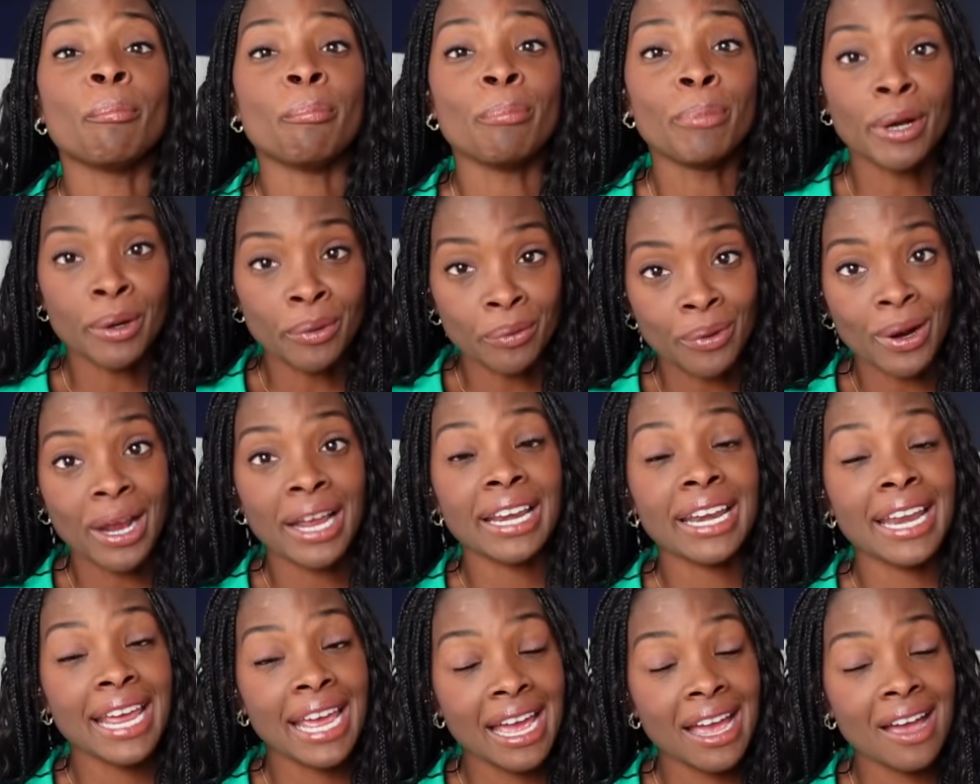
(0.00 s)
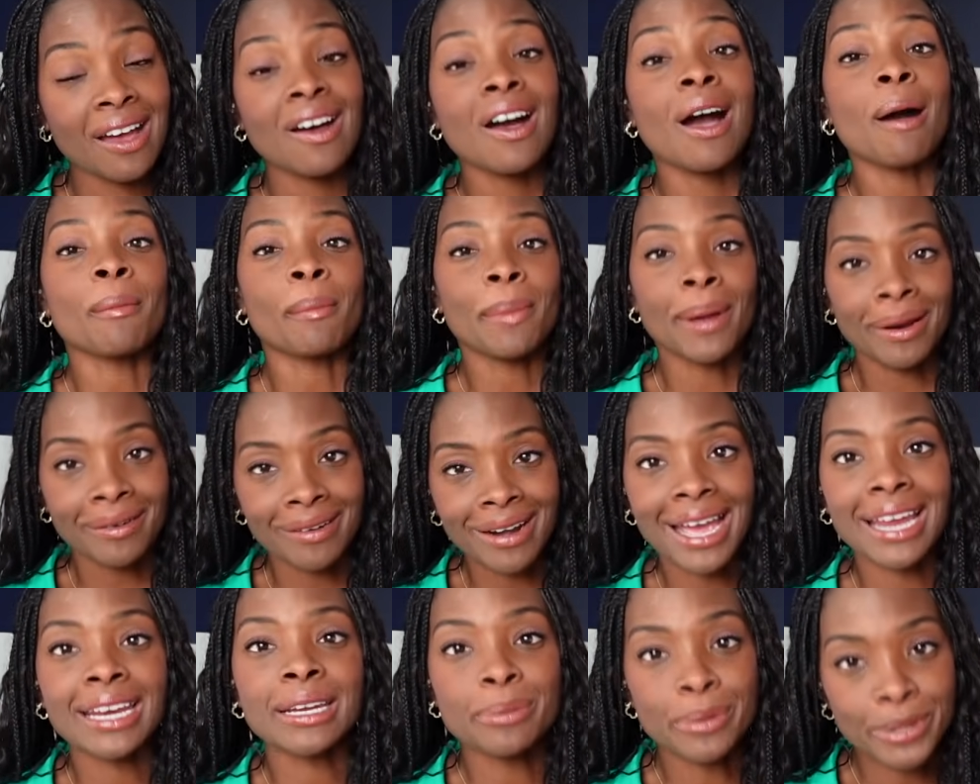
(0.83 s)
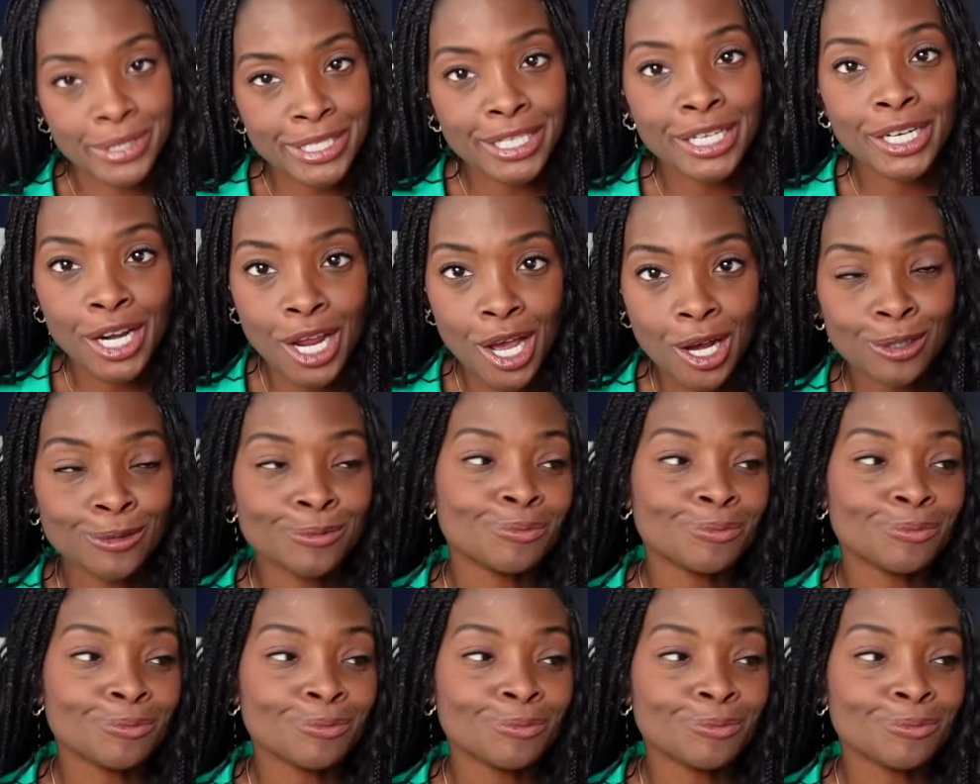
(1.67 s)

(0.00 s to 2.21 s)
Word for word: But right now, I'm about 90% no.